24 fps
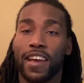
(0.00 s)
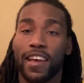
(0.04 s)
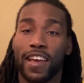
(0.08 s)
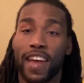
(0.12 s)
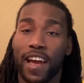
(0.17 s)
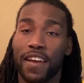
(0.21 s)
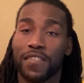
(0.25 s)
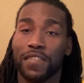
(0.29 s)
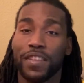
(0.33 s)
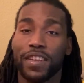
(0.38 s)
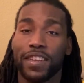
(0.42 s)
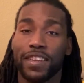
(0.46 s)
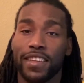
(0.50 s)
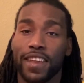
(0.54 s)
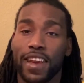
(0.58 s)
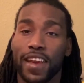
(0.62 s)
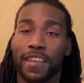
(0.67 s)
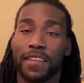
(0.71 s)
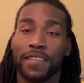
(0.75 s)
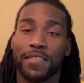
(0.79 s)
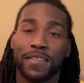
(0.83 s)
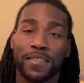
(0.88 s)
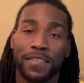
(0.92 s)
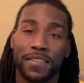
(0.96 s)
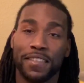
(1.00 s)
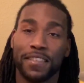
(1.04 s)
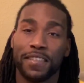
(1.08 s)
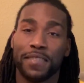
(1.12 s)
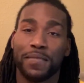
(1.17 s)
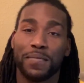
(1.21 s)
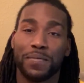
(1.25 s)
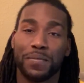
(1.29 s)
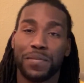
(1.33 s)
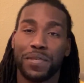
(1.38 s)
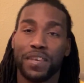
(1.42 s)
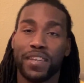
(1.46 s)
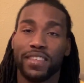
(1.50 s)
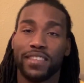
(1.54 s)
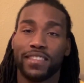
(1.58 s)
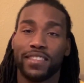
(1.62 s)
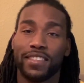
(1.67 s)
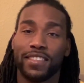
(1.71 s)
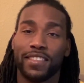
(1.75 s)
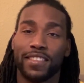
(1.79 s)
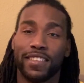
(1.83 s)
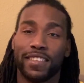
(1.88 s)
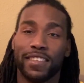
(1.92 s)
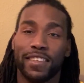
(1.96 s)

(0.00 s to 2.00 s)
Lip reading: Have a good day. Peace.